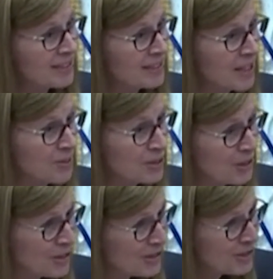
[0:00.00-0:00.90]
to
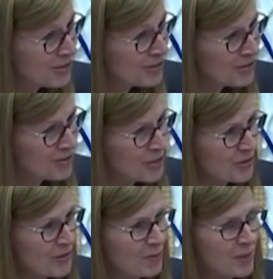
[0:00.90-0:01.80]
cybersecurity workforce
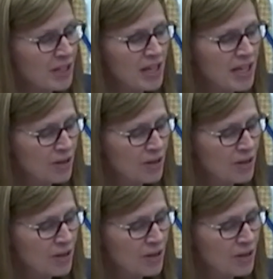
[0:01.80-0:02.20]
development.